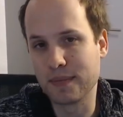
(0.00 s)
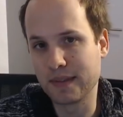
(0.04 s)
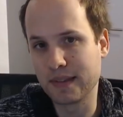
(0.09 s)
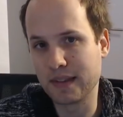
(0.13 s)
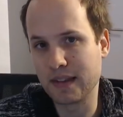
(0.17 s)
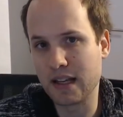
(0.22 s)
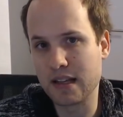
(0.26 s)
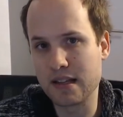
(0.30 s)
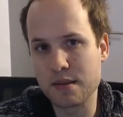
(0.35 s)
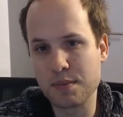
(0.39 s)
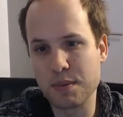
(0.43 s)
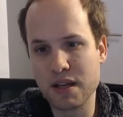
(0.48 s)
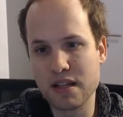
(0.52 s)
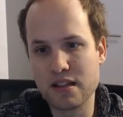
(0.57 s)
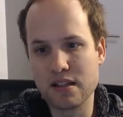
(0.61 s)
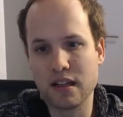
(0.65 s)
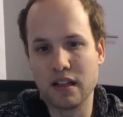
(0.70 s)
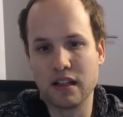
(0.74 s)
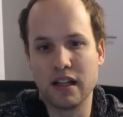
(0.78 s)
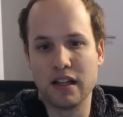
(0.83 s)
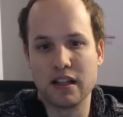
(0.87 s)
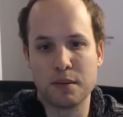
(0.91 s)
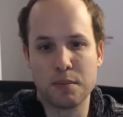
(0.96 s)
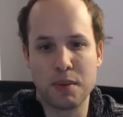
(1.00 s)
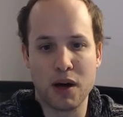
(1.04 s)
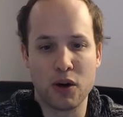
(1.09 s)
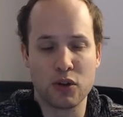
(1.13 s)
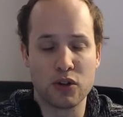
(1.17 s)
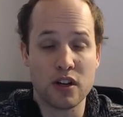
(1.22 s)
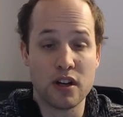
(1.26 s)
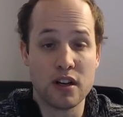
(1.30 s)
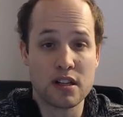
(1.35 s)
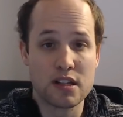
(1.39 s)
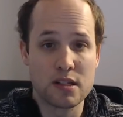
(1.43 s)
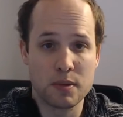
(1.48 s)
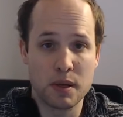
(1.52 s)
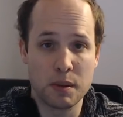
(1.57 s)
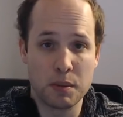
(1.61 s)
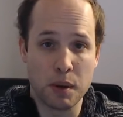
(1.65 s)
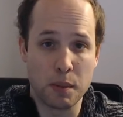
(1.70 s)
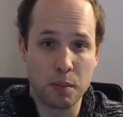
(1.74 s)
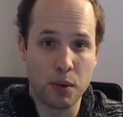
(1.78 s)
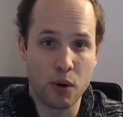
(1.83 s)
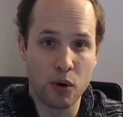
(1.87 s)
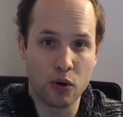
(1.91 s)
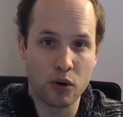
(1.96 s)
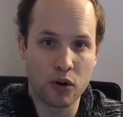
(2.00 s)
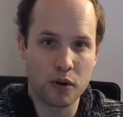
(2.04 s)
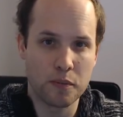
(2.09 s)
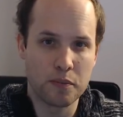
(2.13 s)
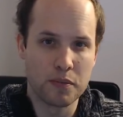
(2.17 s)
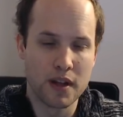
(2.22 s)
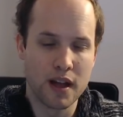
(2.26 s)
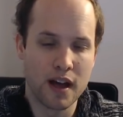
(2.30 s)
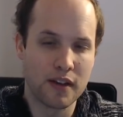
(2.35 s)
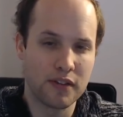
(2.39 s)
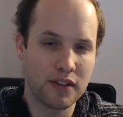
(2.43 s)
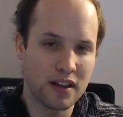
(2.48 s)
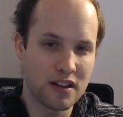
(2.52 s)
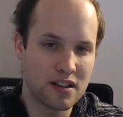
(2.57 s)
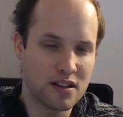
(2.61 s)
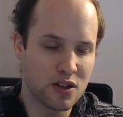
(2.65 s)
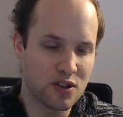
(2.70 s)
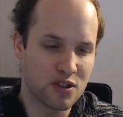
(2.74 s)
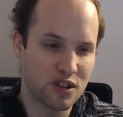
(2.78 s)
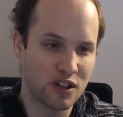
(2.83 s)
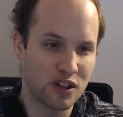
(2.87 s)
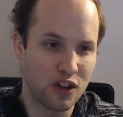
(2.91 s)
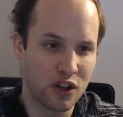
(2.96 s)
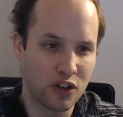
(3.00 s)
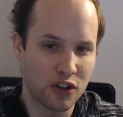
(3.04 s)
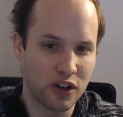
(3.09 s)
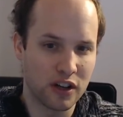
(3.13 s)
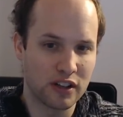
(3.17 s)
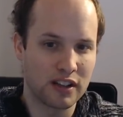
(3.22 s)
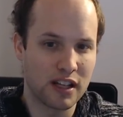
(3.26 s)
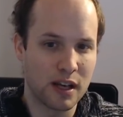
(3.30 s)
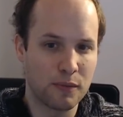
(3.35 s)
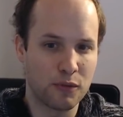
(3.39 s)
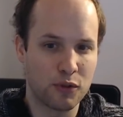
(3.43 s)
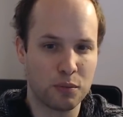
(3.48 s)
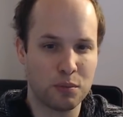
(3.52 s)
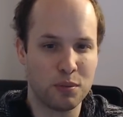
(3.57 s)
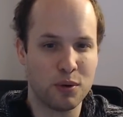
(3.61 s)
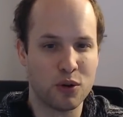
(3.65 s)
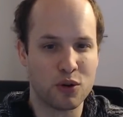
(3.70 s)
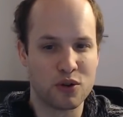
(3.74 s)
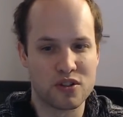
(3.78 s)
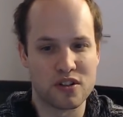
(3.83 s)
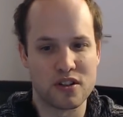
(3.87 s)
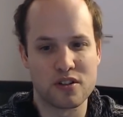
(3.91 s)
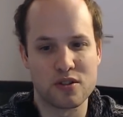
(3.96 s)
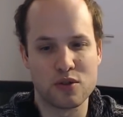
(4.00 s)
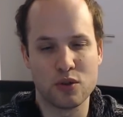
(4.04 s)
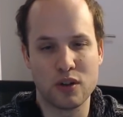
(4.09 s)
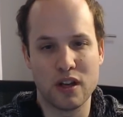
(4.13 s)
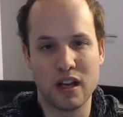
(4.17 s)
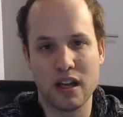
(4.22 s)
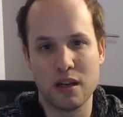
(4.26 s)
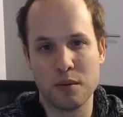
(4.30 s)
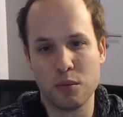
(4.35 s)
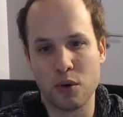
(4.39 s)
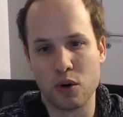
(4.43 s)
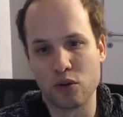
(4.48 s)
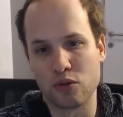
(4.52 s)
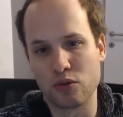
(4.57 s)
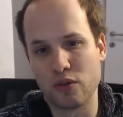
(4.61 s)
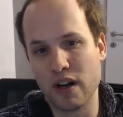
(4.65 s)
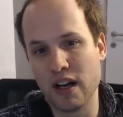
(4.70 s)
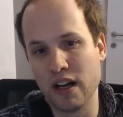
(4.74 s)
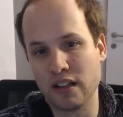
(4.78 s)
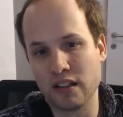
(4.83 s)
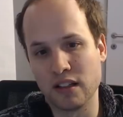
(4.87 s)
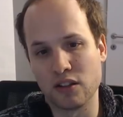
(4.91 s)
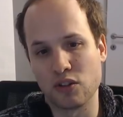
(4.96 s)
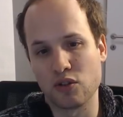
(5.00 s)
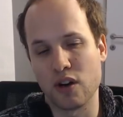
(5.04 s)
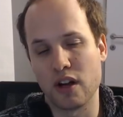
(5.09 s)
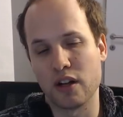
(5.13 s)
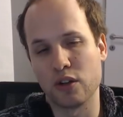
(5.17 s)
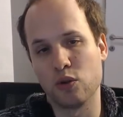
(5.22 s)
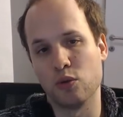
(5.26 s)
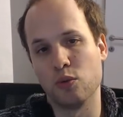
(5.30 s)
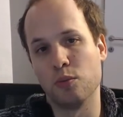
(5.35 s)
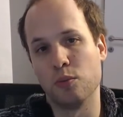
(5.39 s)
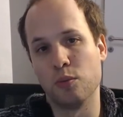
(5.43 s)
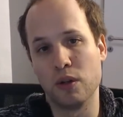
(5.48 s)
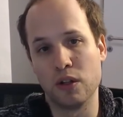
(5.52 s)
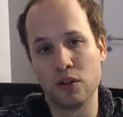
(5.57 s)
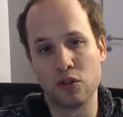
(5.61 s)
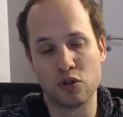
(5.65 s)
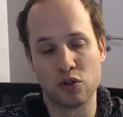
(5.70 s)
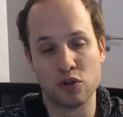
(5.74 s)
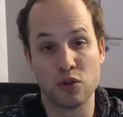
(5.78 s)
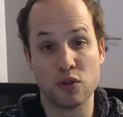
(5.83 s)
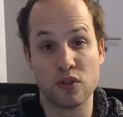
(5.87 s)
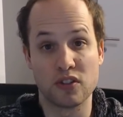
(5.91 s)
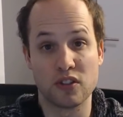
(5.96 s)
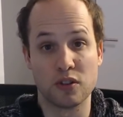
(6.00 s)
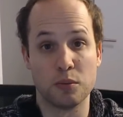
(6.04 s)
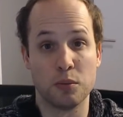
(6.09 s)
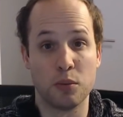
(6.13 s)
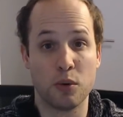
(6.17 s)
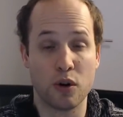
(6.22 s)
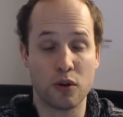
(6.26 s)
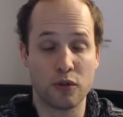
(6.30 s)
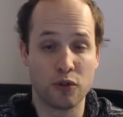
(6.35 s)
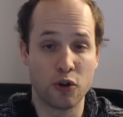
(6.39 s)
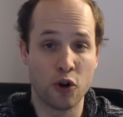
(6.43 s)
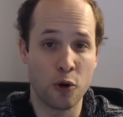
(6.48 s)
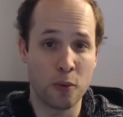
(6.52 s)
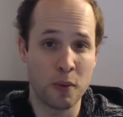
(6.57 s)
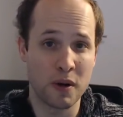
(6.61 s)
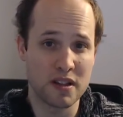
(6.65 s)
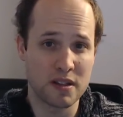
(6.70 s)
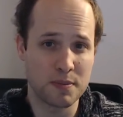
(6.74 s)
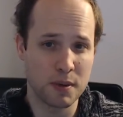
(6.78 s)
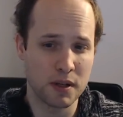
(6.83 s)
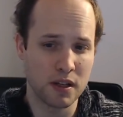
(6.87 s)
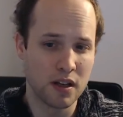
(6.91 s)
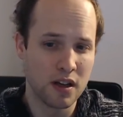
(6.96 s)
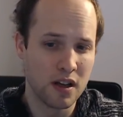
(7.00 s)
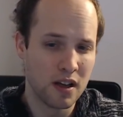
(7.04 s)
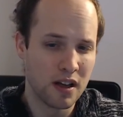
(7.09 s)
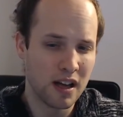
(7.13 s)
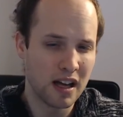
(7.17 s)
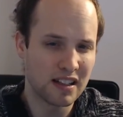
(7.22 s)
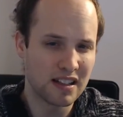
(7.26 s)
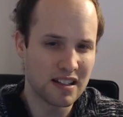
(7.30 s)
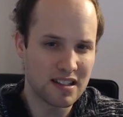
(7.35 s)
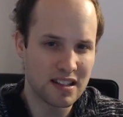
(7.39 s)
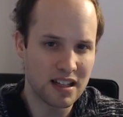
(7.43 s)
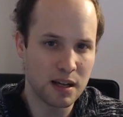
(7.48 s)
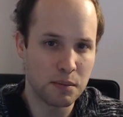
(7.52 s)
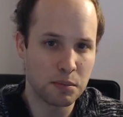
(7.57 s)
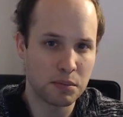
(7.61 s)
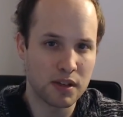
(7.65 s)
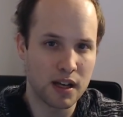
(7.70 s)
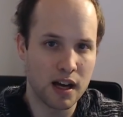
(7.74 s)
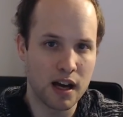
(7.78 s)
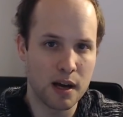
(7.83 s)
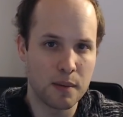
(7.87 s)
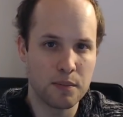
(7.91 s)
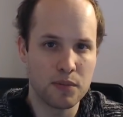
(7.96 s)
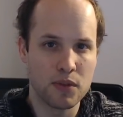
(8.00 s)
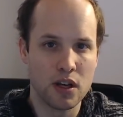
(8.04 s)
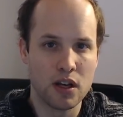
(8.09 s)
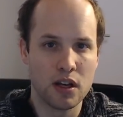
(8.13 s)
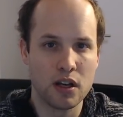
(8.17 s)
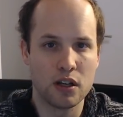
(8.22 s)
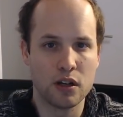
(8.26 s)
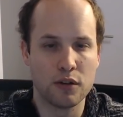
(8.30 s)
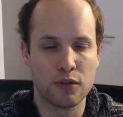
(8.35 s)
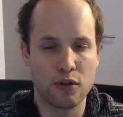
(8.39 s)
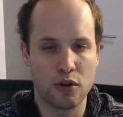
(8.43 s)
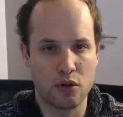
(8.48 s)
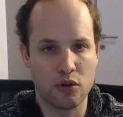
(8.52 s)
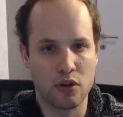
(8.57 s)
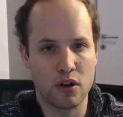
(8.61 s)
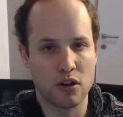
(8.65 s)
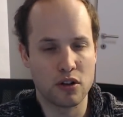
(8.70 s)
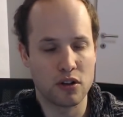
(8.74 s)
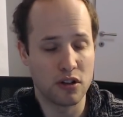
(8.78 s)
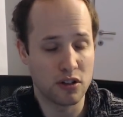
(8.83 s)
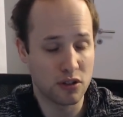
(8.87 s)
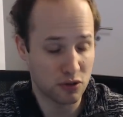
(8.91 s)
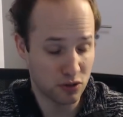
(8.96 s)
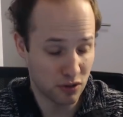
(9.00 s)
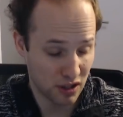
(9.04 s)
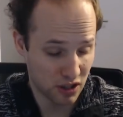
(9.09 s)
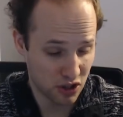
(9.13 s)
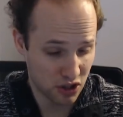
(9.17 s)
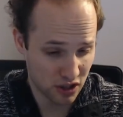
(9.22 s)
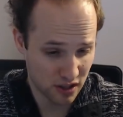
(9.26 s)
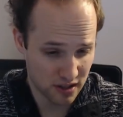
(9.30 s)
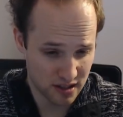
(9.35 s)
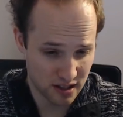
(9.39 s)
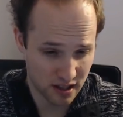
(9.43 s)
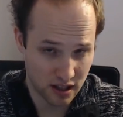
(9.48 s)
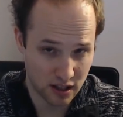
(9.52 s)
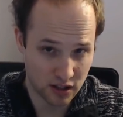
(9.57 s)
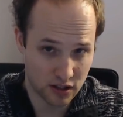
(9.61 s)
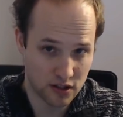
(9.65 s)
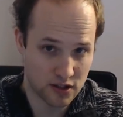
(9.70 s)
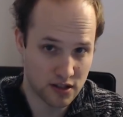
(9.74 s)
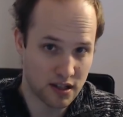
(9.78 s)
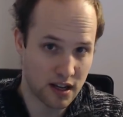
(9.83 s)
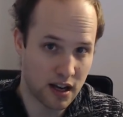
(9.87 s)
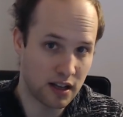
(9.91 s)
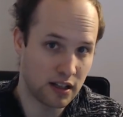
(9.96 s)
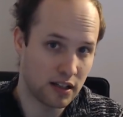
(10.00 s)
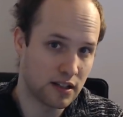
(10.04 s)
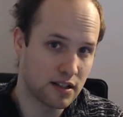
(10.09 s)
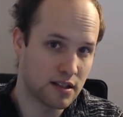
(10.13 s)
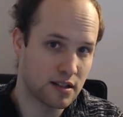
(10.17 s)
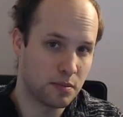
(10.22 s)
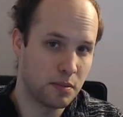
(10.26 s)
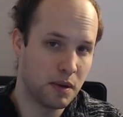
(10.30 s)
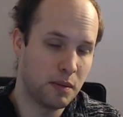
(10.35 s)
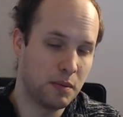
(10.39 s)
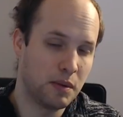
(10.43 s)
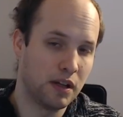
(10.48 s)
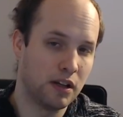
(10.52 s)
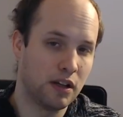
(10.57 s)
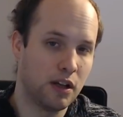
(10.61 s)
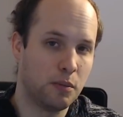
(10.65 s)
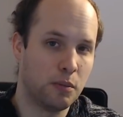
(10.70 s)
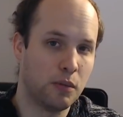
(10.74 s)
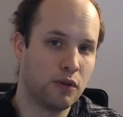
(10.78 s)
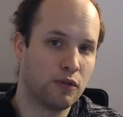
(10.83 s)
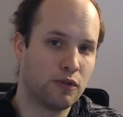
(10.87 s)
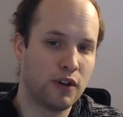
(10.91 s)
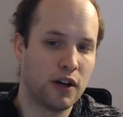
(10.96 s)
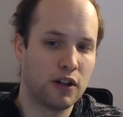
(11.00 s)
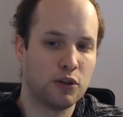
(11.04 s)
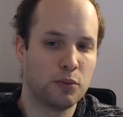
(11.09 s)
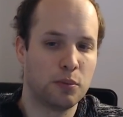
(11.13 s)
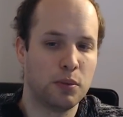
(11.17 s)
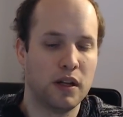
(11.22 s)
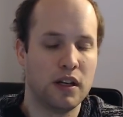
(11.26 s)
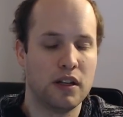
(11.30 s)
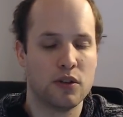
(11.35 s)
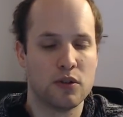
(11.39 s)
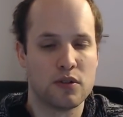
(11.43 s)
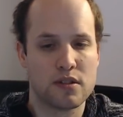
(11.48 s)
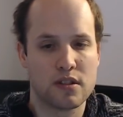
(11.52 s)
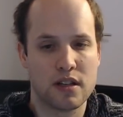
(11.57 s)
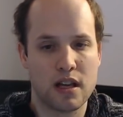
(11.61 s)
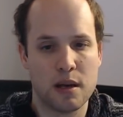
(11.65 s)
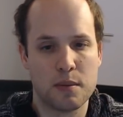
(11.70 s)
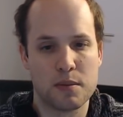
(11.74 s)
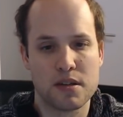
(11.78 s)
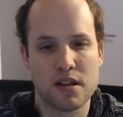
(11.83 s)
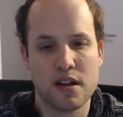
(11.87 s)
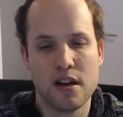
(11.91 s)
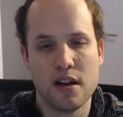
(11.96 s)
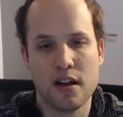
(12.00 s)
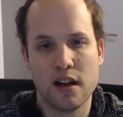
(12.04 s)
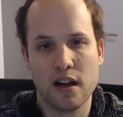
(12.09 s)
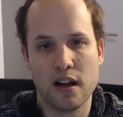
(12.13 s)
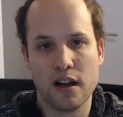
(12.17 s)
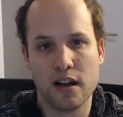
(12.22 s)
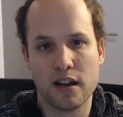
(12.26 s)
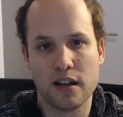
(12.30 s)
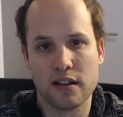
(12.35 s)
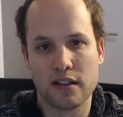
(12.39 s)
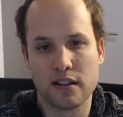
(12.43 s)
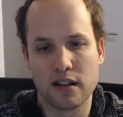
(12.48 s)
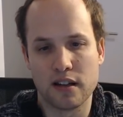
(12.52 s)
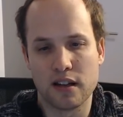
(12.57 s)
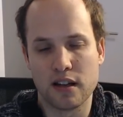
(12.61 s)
that's basically it about Split Pot Poker. I think it's also another attempt for Pokerstars to gain more rake. They're trying to introduce some more formats, but at the same time, you know, for recreationals, I can understand it's maybe a lot more fun to play those games. And